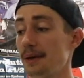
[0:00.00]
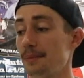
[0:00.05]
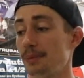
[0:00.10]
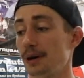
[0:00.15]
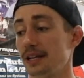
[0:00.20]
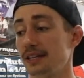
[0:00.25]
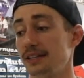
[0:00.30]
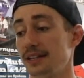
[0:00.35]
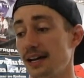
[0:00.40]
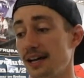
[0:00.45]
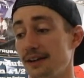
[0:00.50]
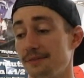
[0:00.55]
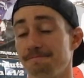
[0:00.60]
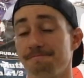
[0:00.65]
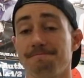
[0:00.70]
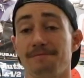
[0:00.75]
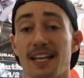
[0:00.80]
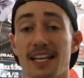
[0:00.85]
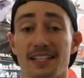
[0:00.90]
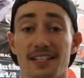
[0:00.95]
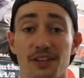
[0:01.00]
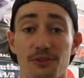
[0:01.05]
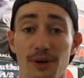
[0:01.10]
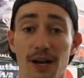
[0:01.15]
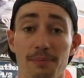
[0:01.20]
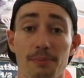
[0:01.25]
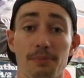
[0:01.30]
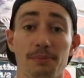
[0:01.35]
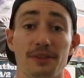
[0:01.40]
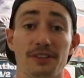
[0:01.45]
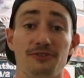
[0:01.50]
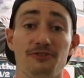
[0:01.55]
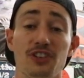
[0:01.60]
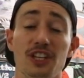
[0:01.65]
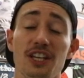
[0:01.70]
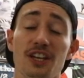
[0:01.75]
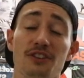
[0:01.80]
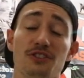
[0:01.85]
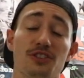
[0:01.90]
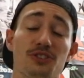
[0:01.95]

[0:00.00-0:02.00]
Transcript: But uh, that's gonna wrap up this video.